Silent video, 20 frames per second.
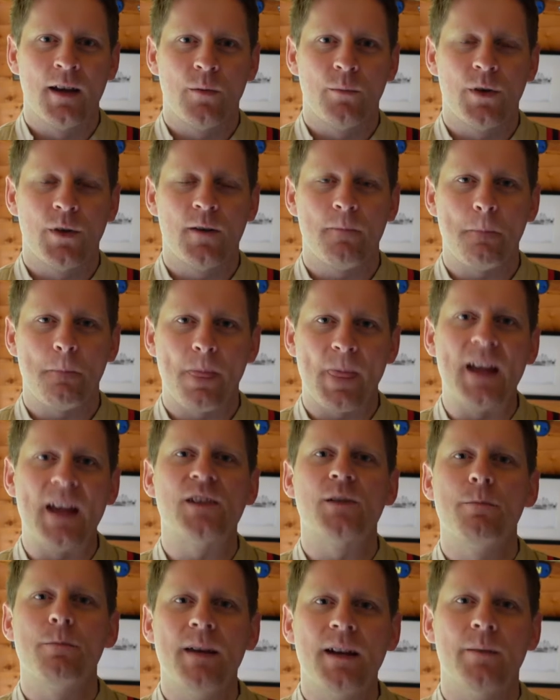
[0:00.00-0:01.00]
But
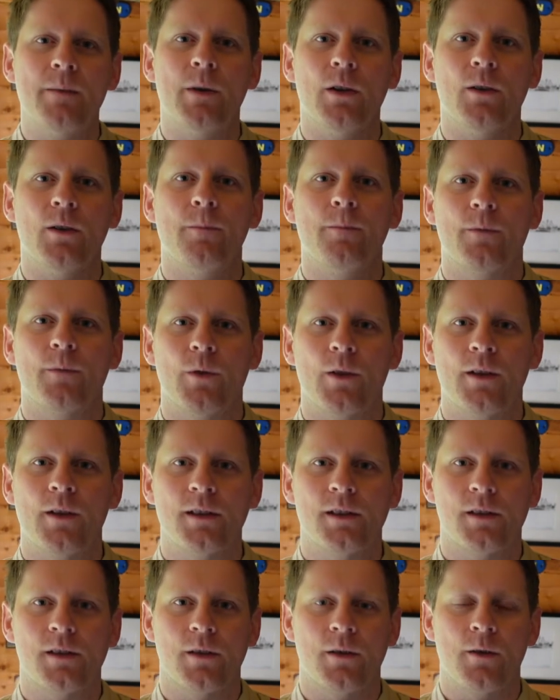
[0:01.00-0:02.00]
it's minimal, right?
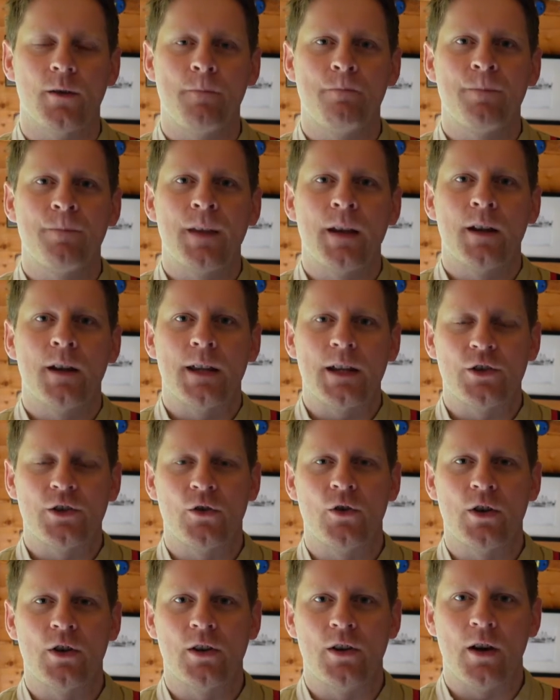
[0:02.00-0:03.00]
So they
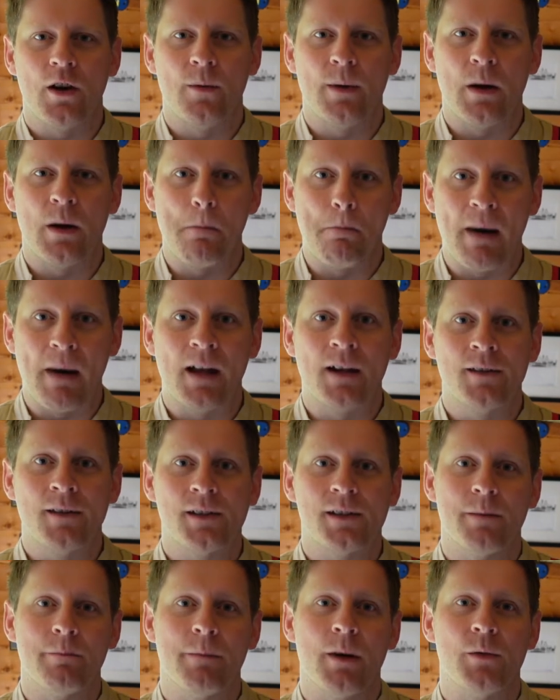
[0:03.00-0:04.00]
talk a lot about
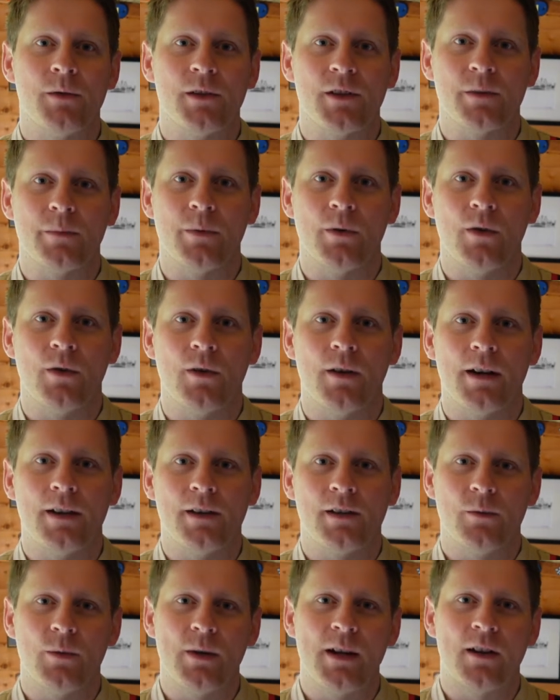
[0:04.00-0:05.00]
balance in motorsport, and
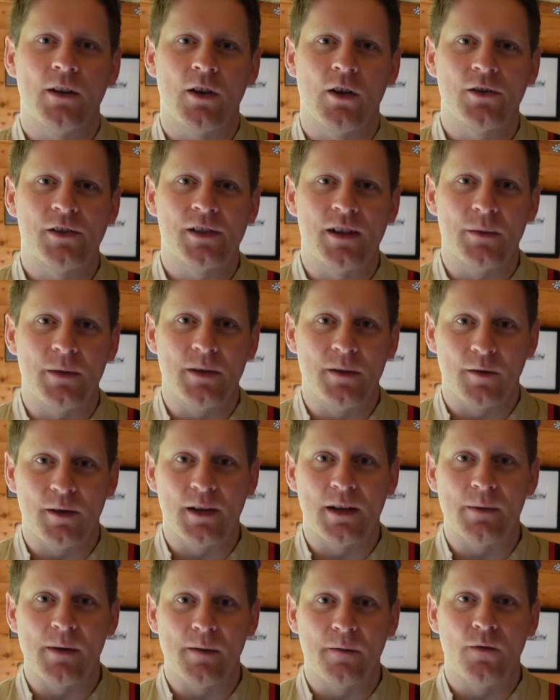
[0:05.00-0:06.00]
it's a weird concept when you
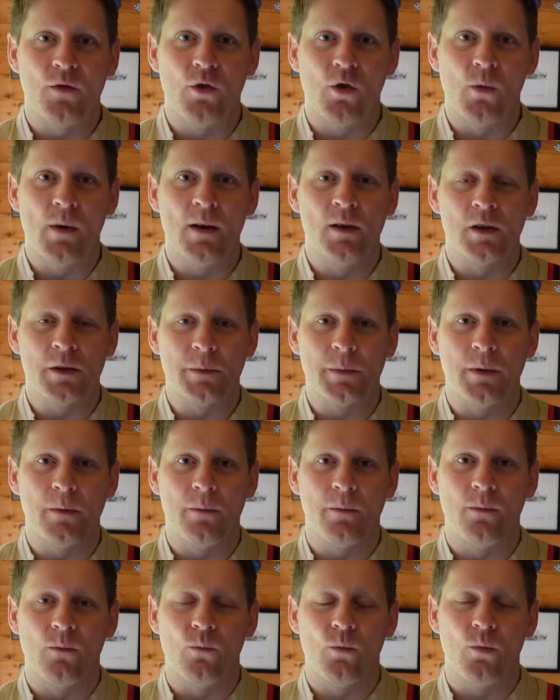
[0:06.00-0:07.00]
think about 4 wheels, but
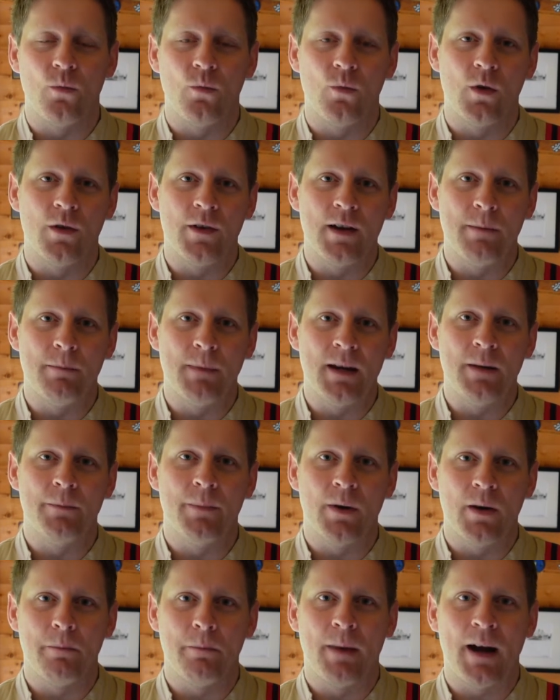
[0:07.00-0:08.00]
what they mean
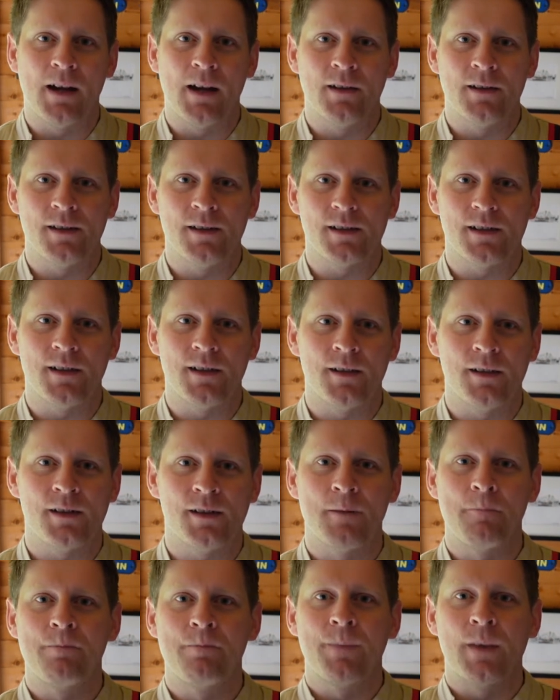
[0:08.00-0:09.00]
by balance
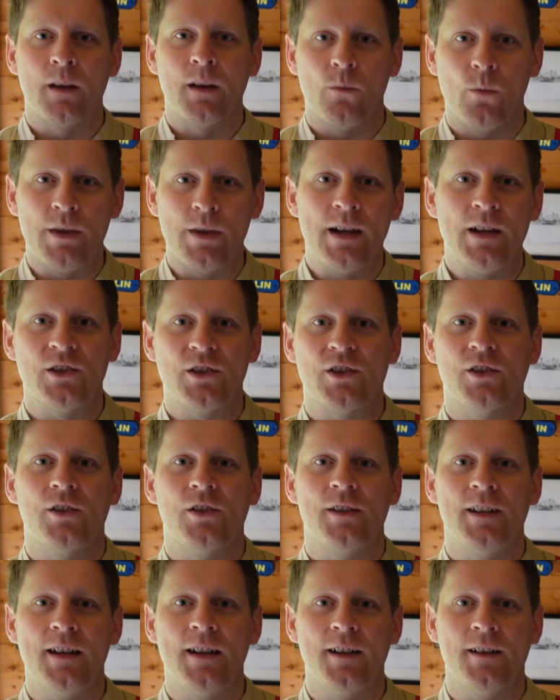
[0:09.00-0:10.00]
is when they
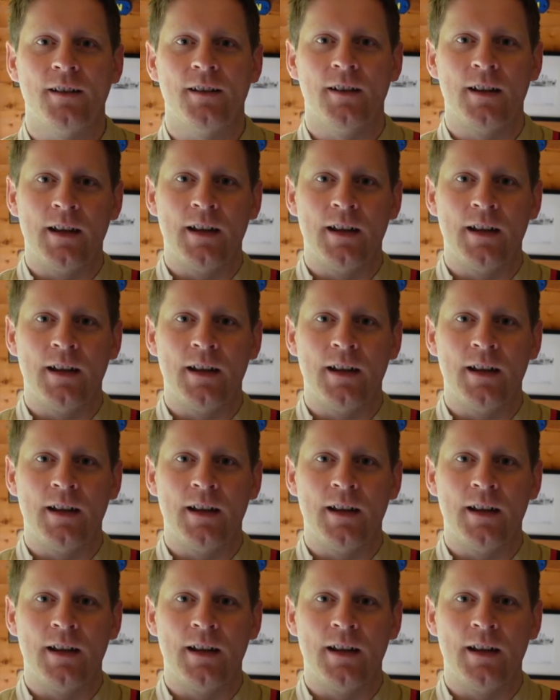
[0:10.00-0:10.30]
turn in,